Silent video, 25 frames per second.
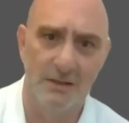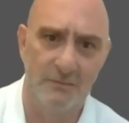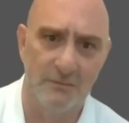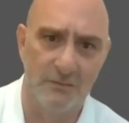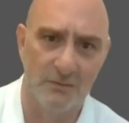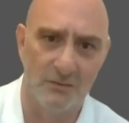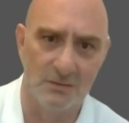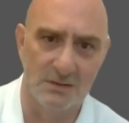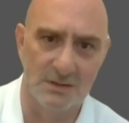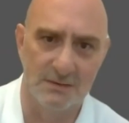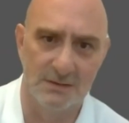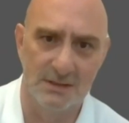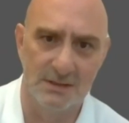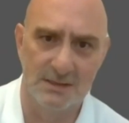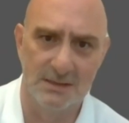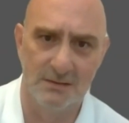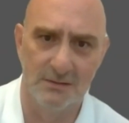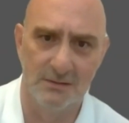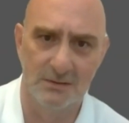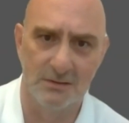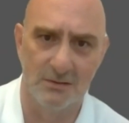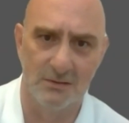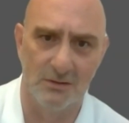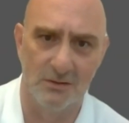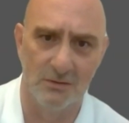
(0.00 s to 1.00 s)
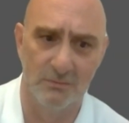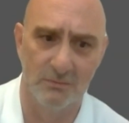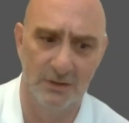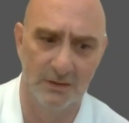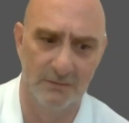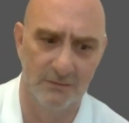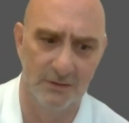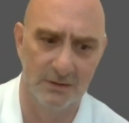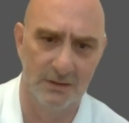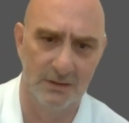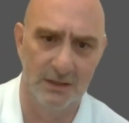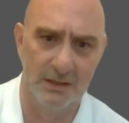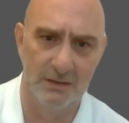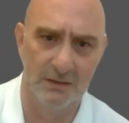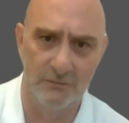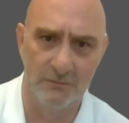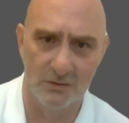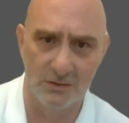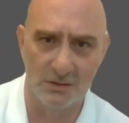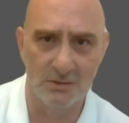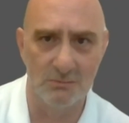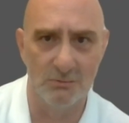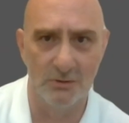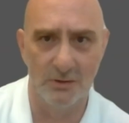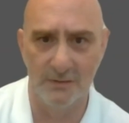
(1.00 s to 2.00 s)
Air Force. That's not Army. The Air
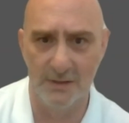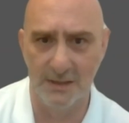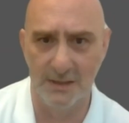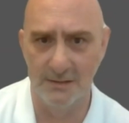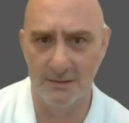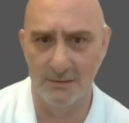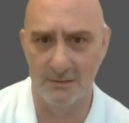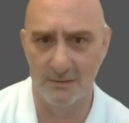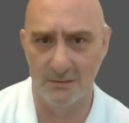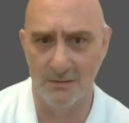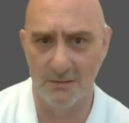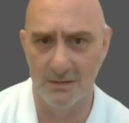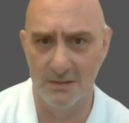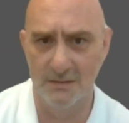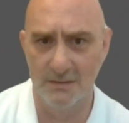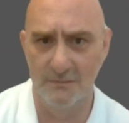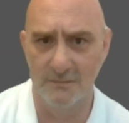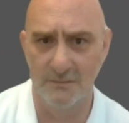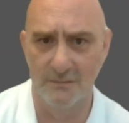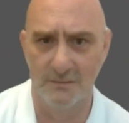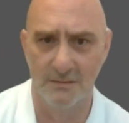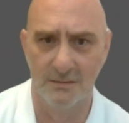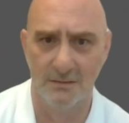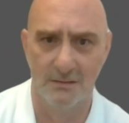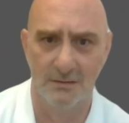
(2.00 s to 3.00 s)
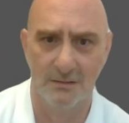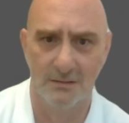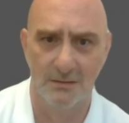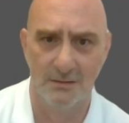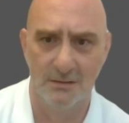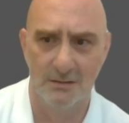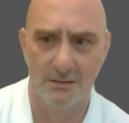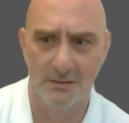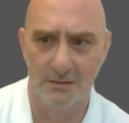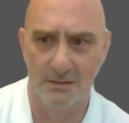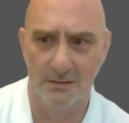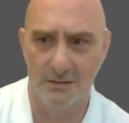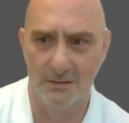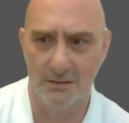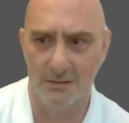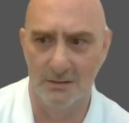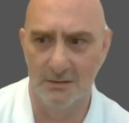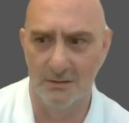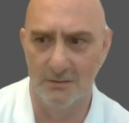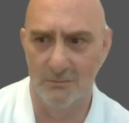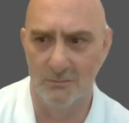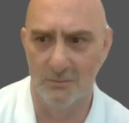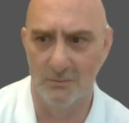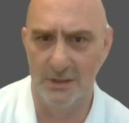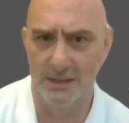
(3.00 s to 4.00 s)
Force would then arrive
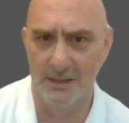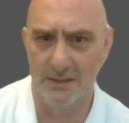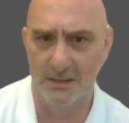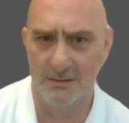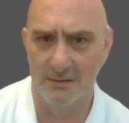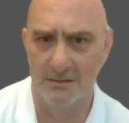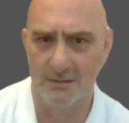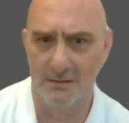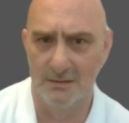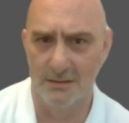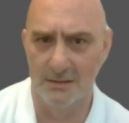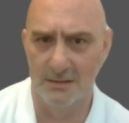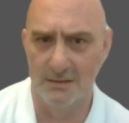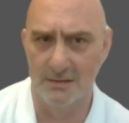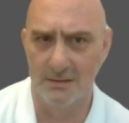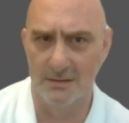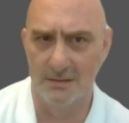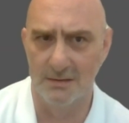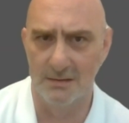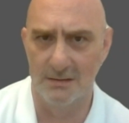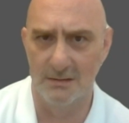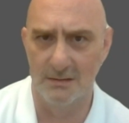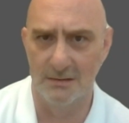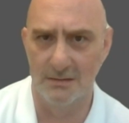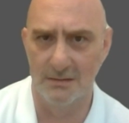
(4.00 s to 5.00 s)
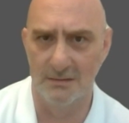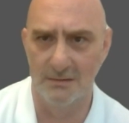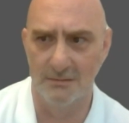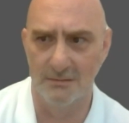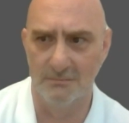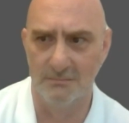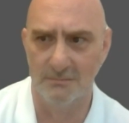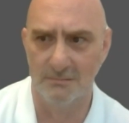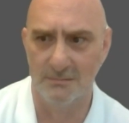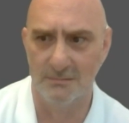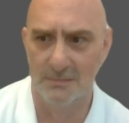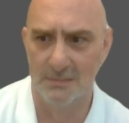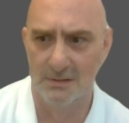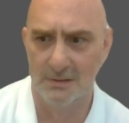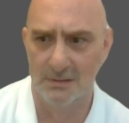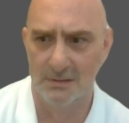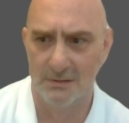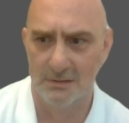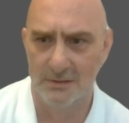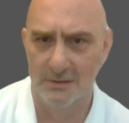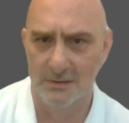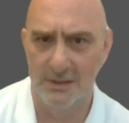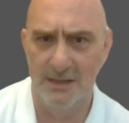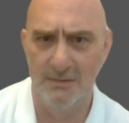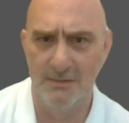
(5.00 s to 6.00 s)
at
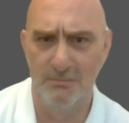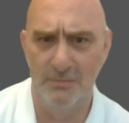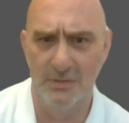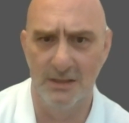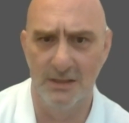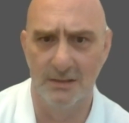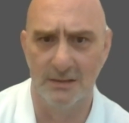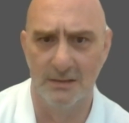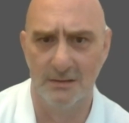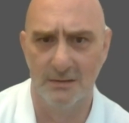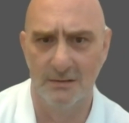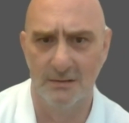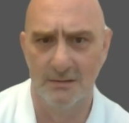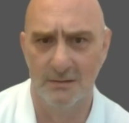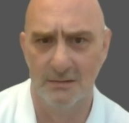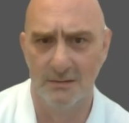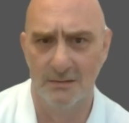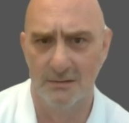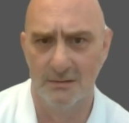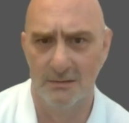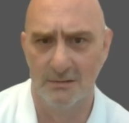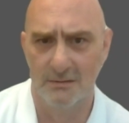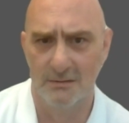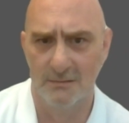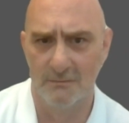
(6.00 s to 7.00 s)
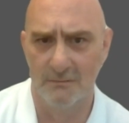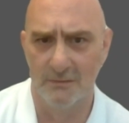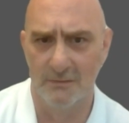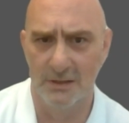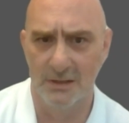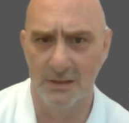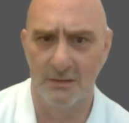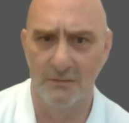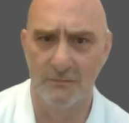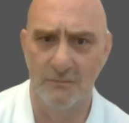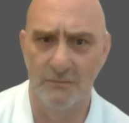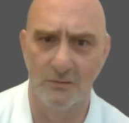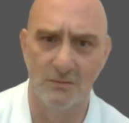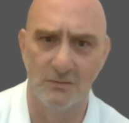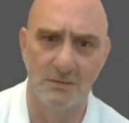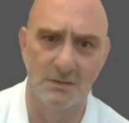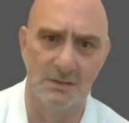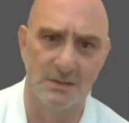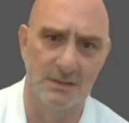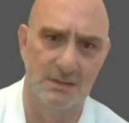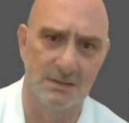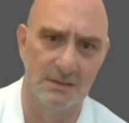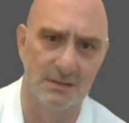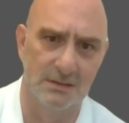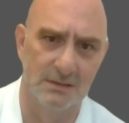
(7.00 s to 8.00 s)
Tempe, the Air
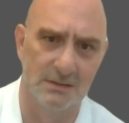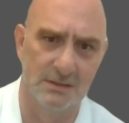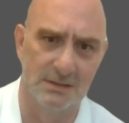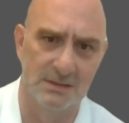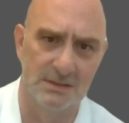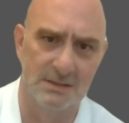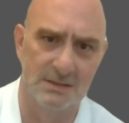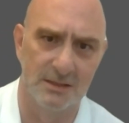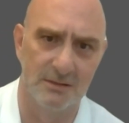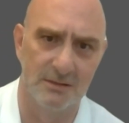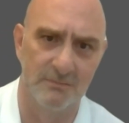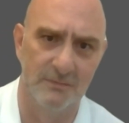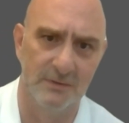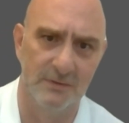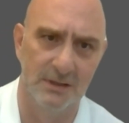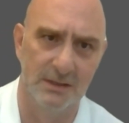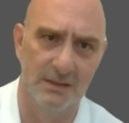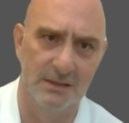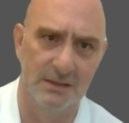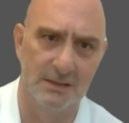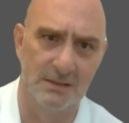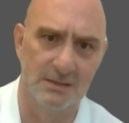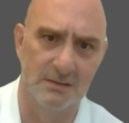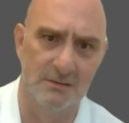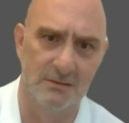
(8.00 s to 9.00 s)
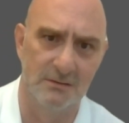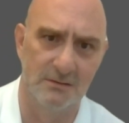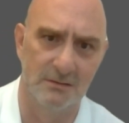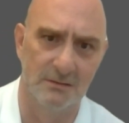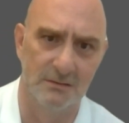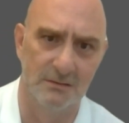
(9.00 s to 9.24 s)
Force strip there next